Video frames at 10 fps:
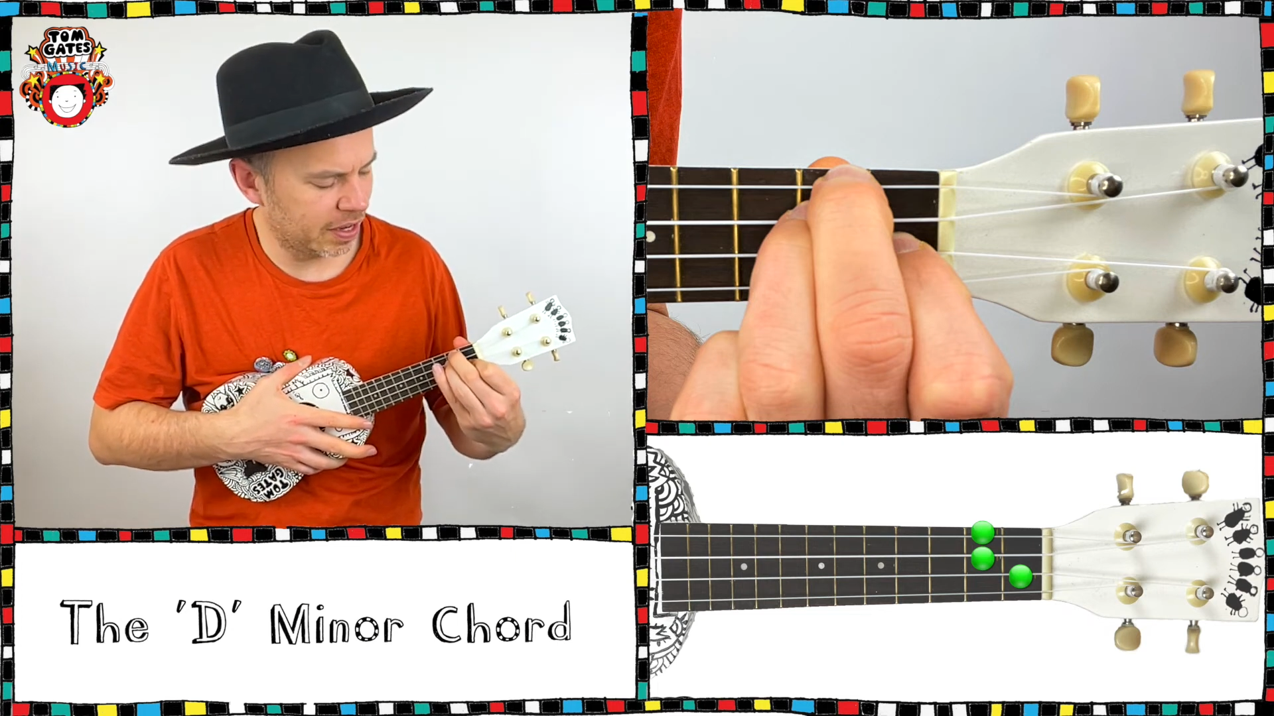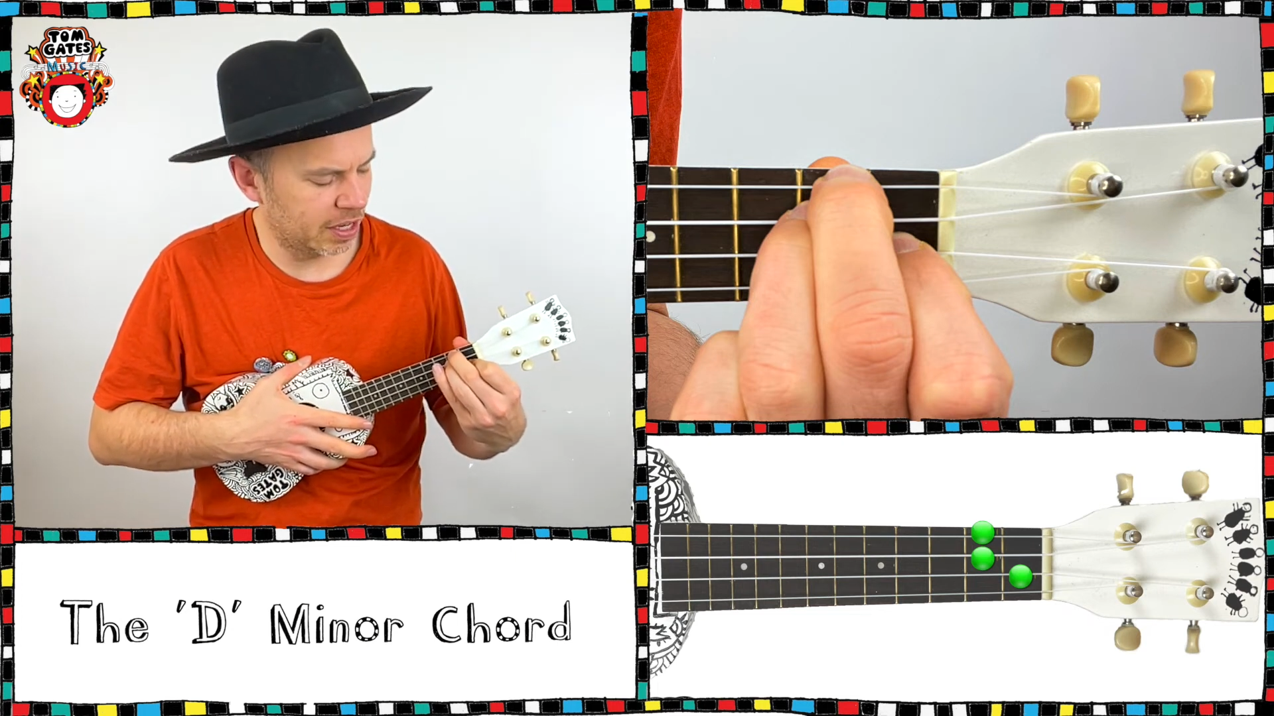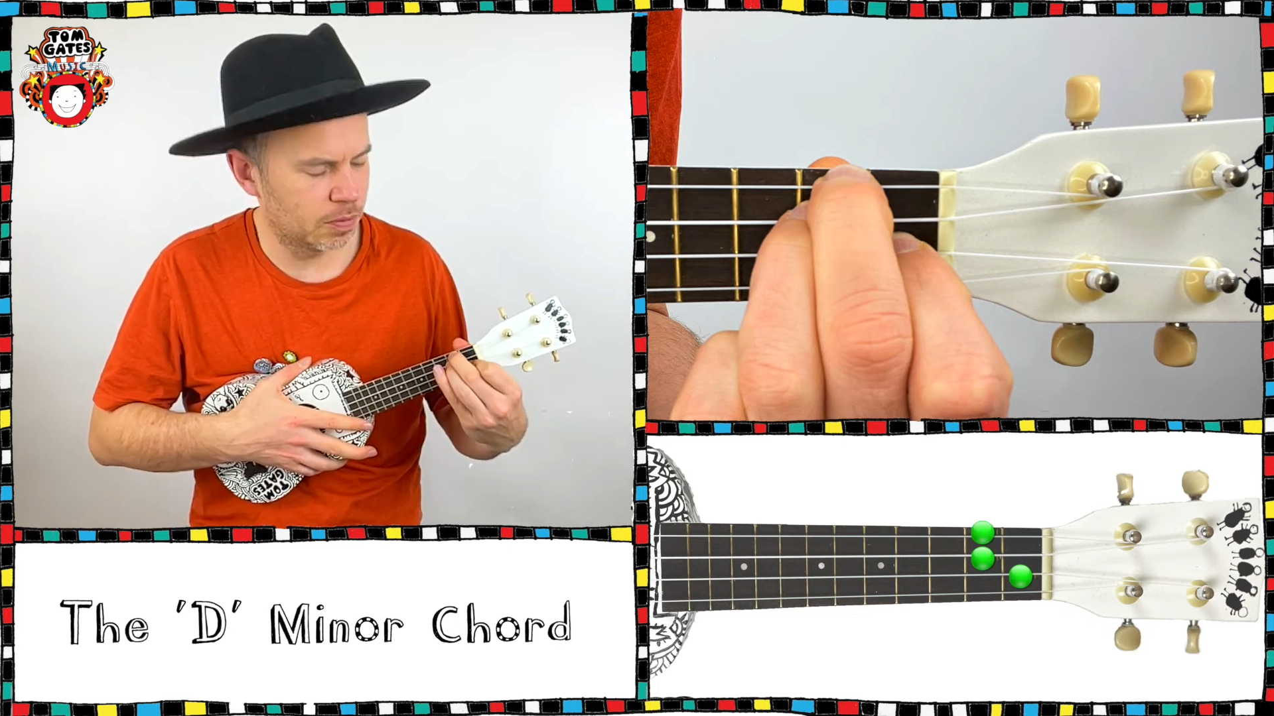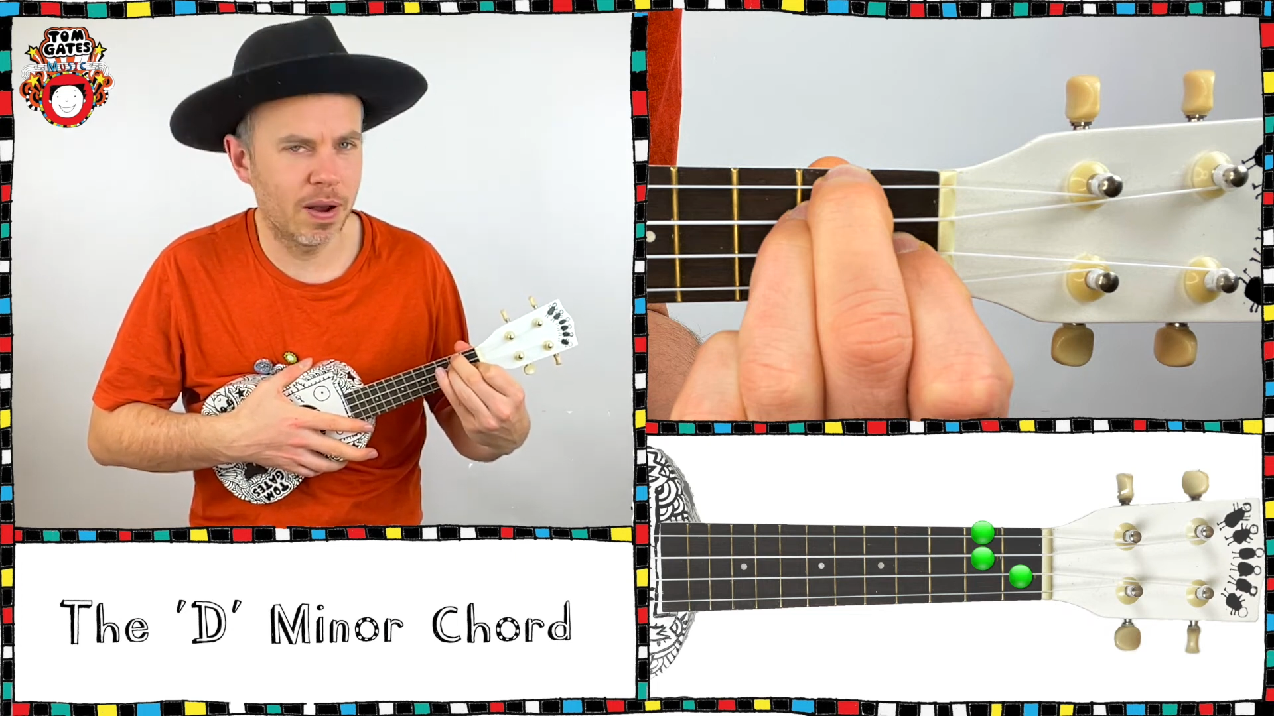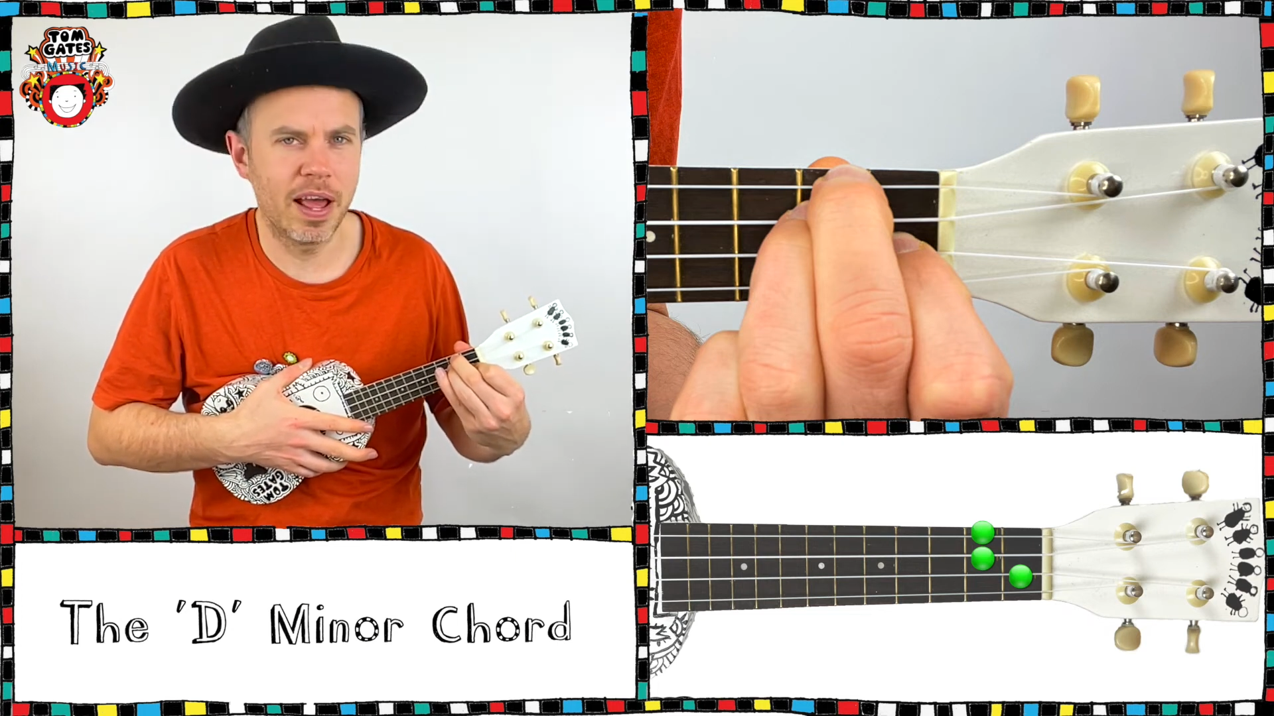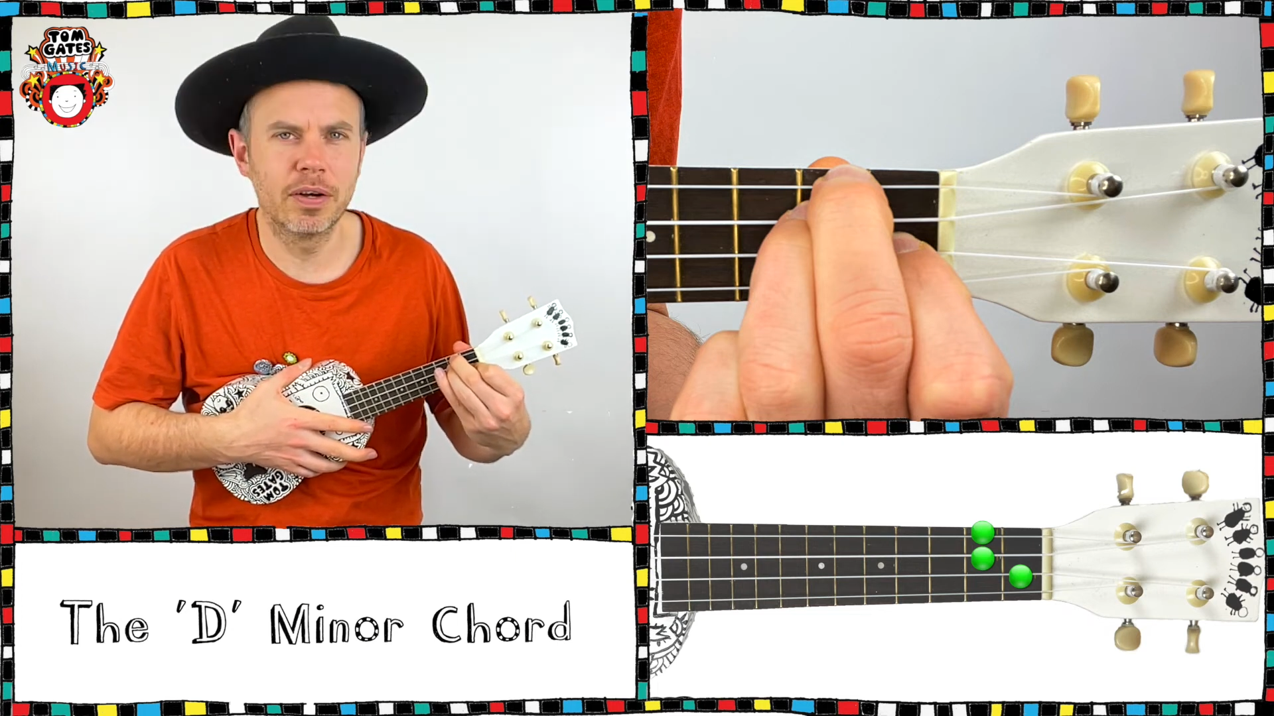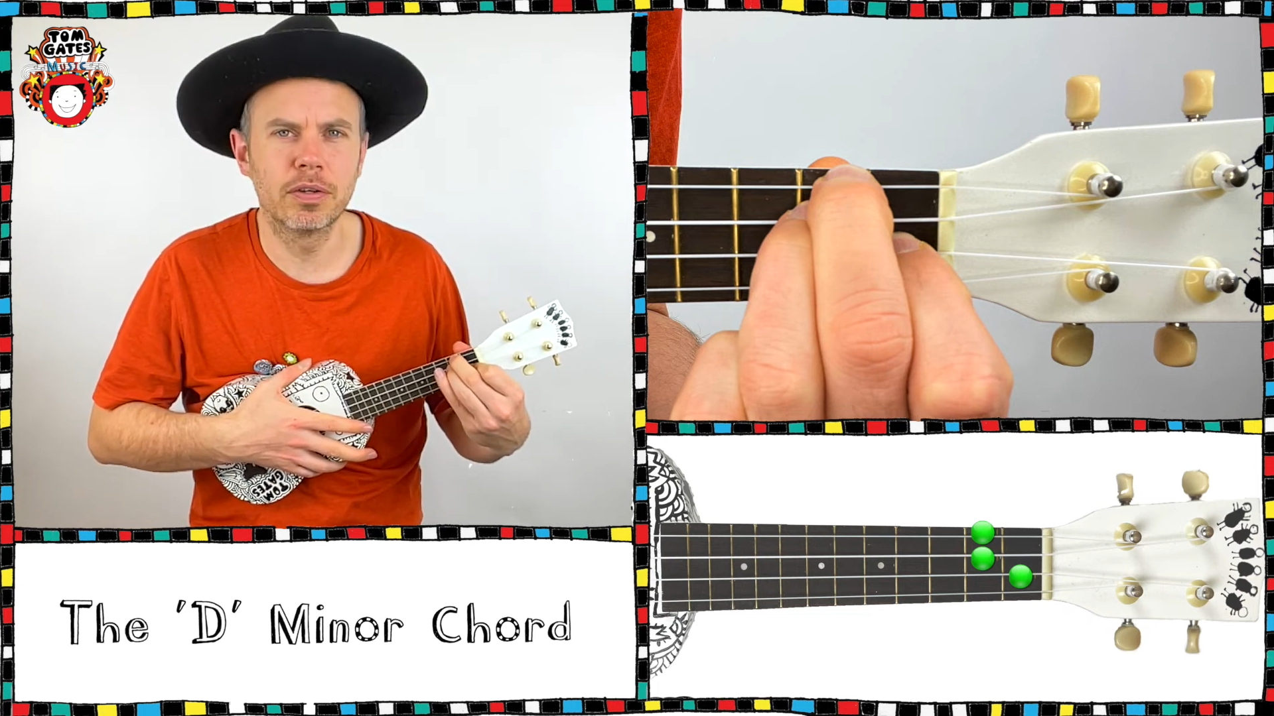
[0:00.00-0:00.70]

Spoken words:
is playing on the